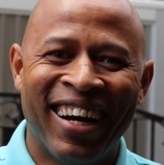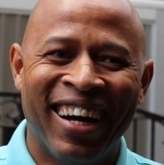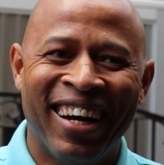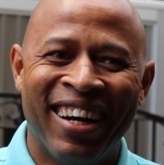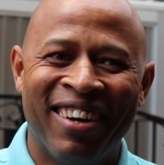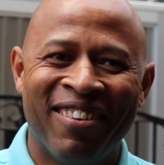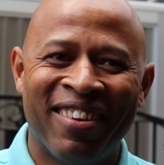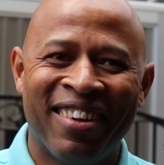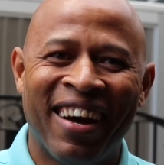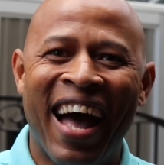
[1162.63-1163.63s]
uh,
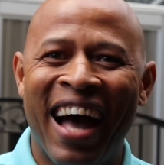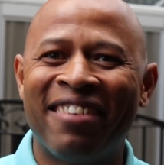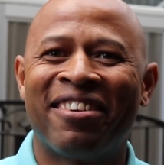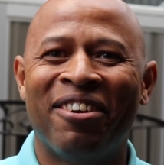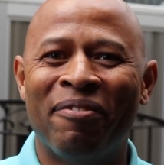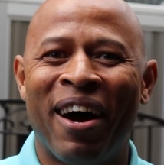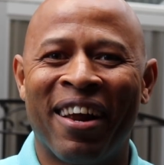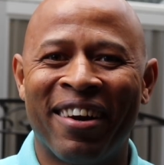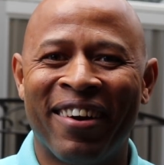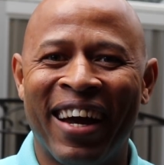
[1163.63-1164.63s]
they'll ask you about
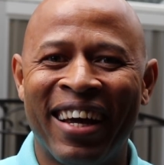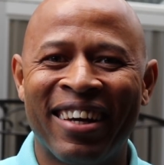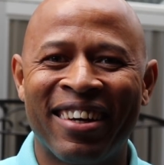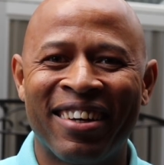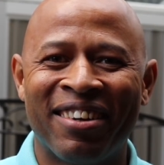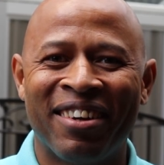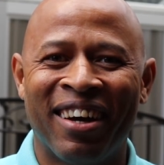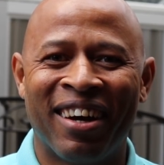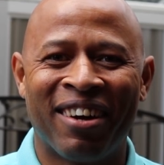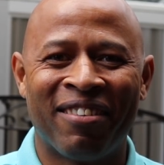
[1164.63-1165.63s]
it, right?
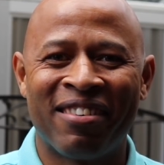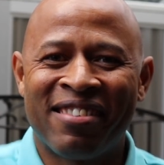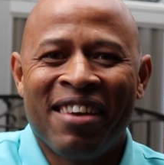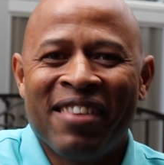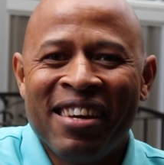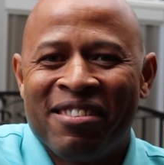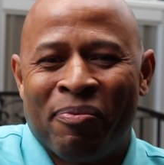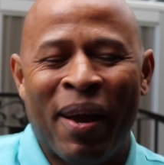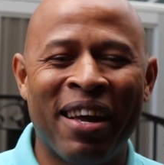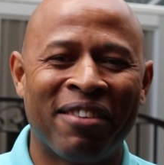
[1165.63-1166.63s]
Uh, the same thing in
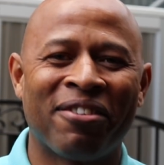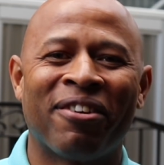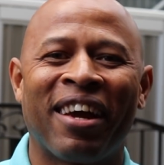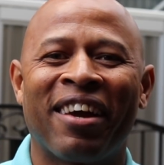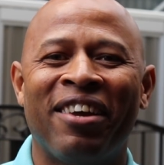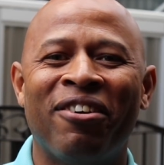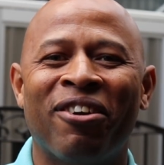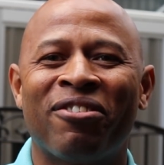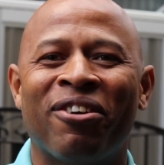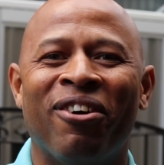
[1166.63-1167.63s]
Japan too. Like uh, you
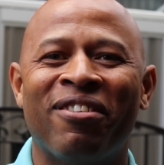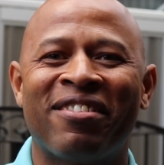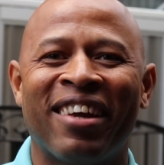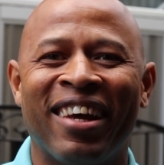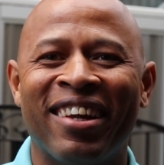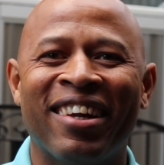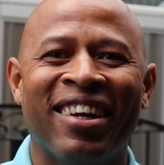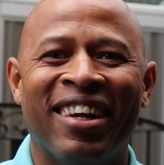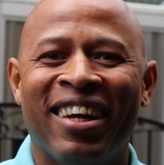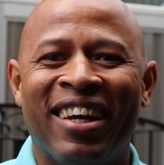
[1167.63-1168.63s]
go to onsen,
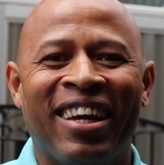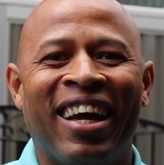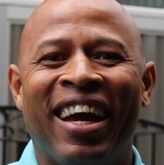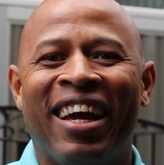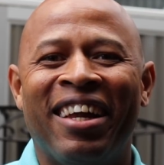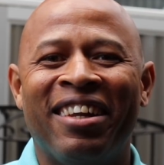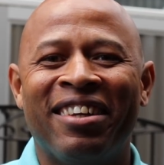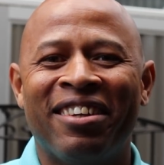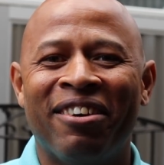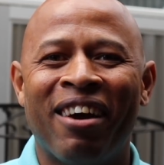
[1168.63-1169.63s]

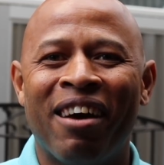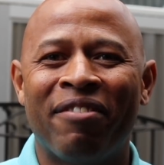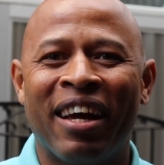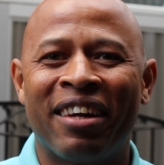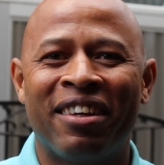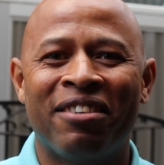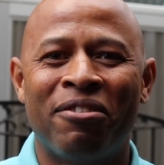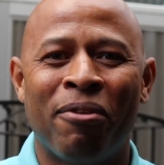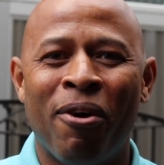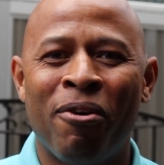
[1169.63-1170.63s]
and you have like these
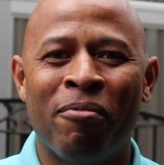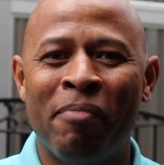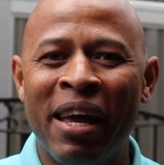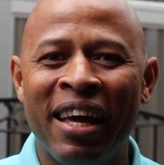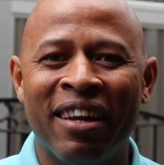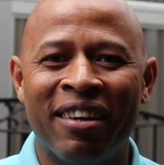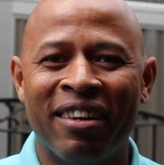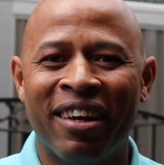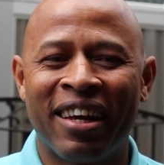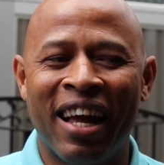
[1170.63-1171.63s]
grown
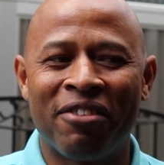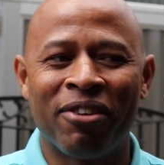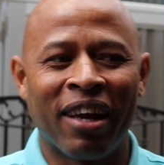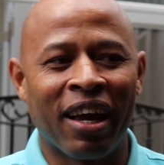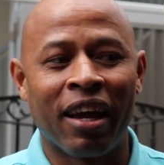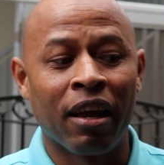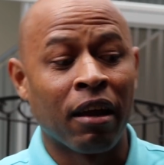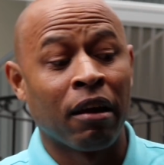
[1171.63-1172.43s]
men looking at you like,